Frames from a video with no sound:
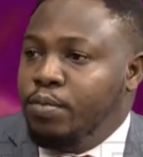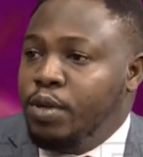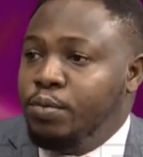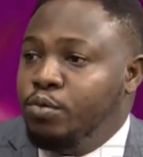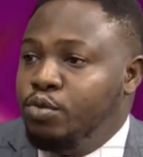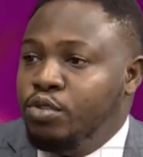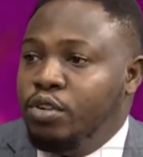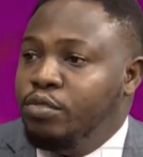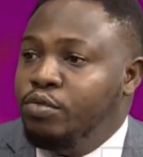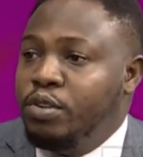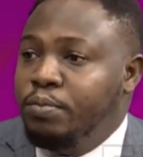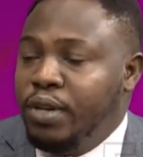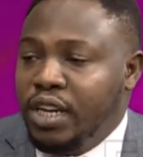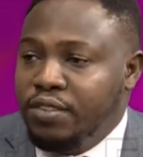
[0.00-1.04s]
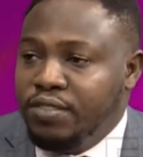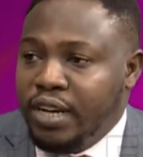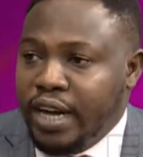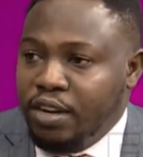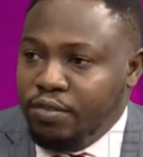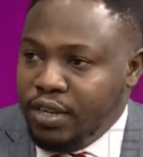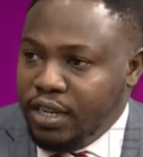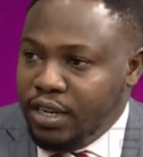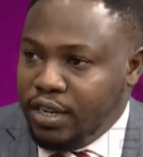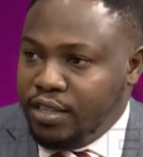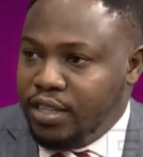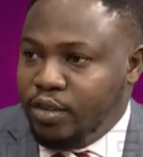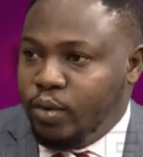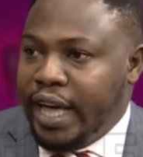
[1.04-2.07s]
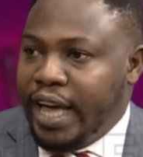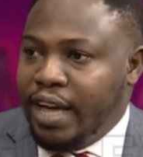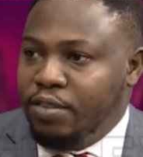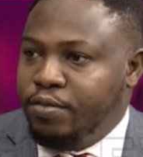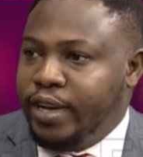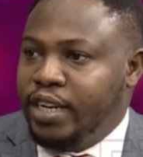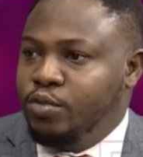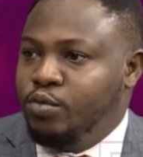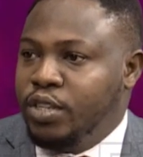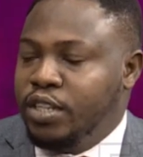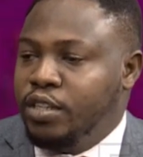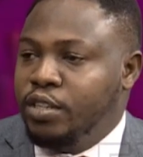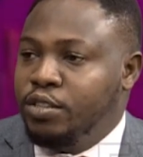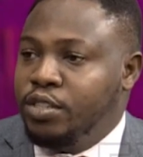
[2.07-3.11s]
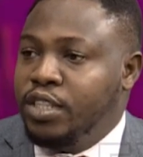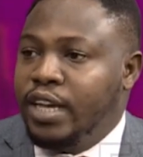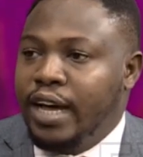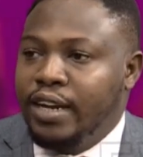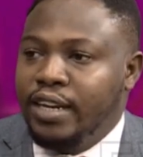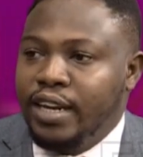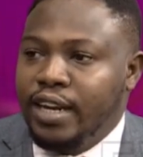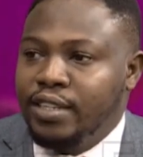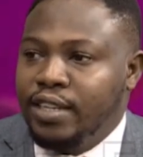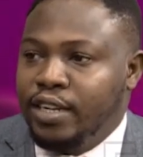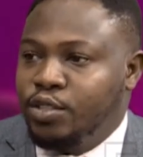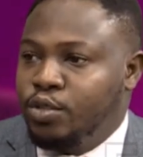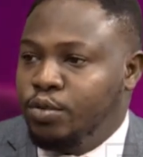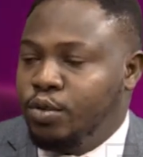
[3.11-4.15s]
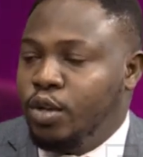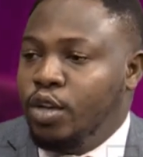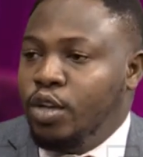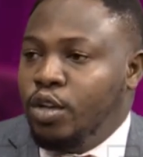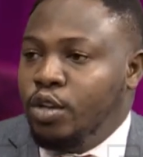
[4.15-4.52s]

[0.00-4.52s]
People do not really believe the kind of leaders that we have, and we see our leaders as